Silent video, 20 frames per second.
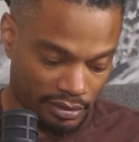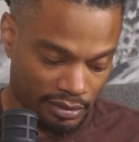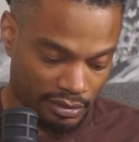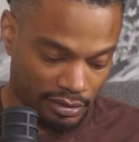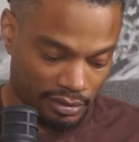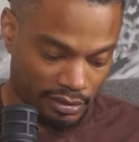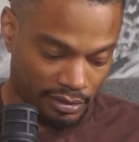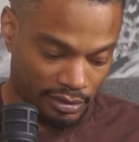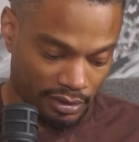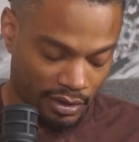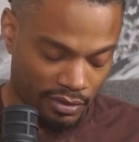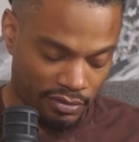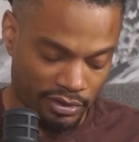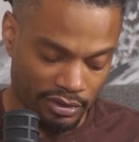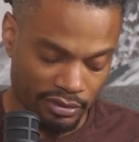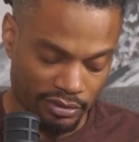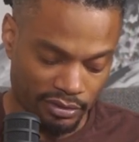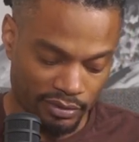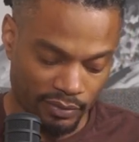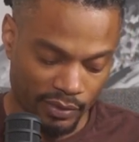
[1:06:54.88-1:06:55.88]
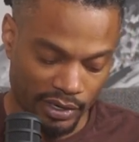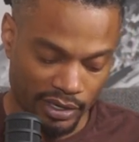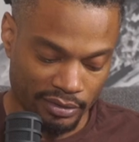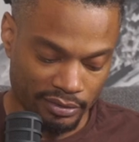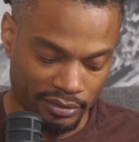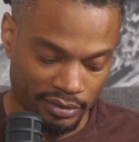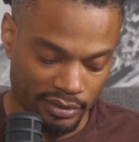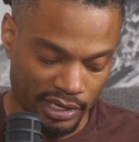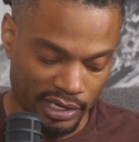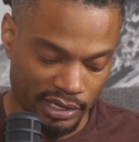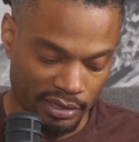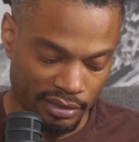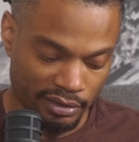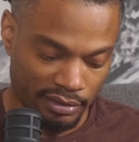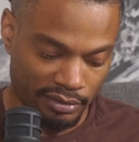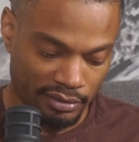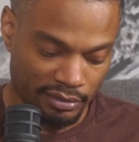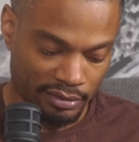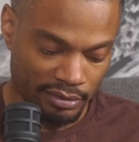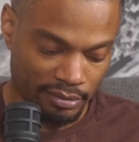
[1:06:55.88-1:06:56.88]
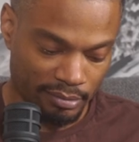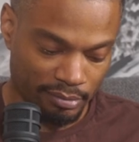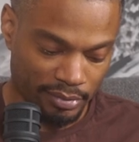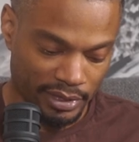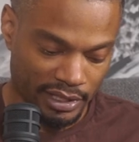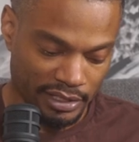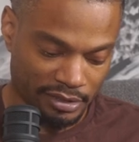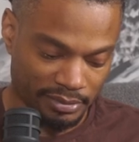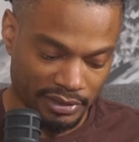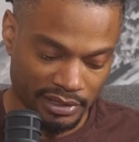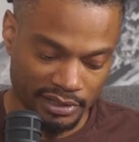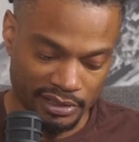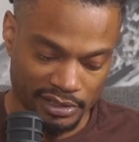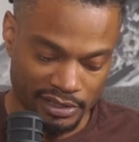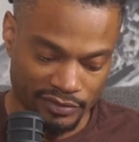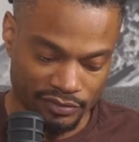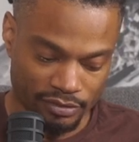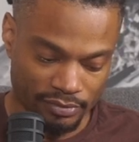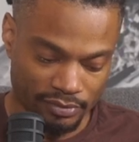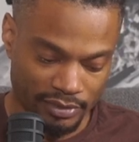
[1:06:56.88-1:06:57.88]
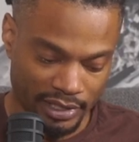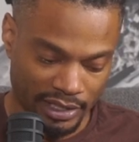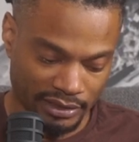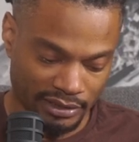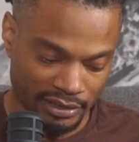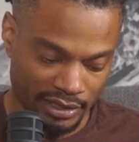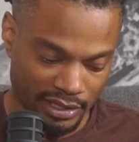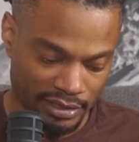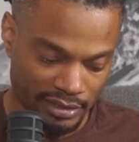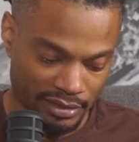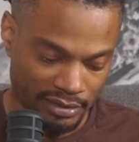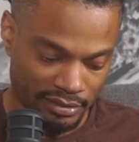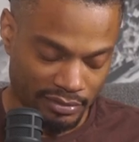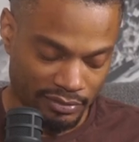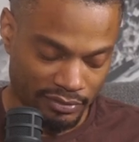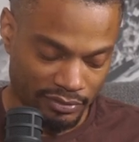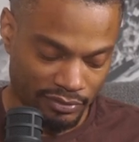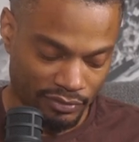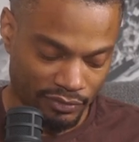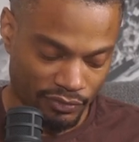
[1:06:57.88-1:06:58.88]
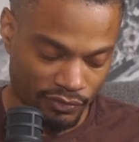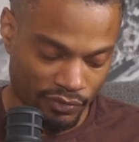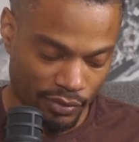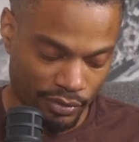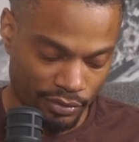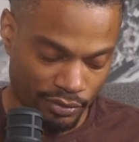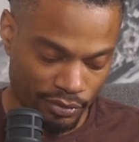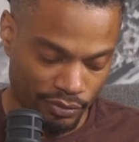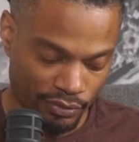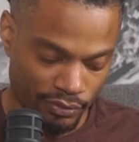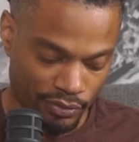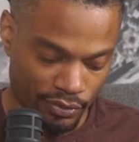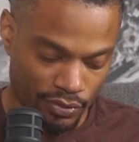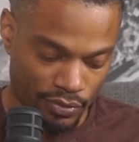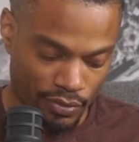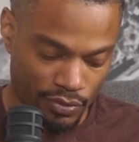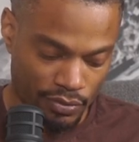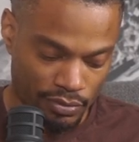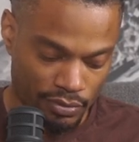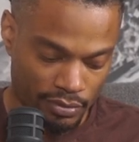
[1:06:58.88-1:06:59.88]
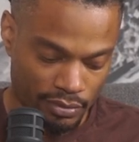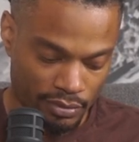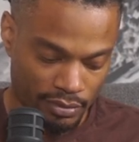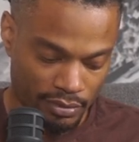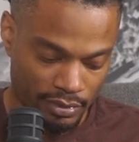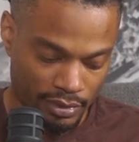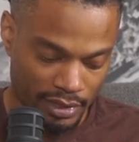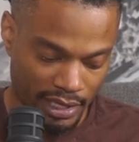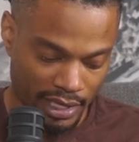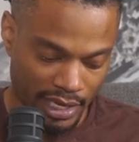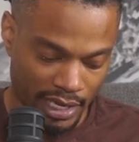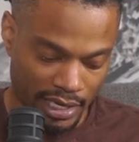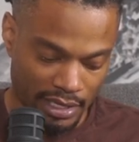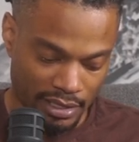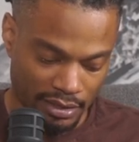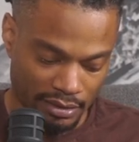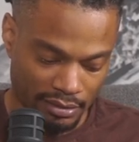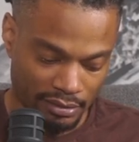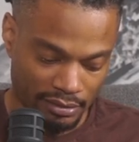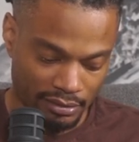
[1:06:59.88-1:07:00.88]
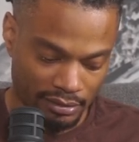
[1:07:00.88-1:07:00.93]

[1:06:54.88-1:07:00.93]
you? Oh no, they're wow, they're eighth. But that's because every that's like four through eight.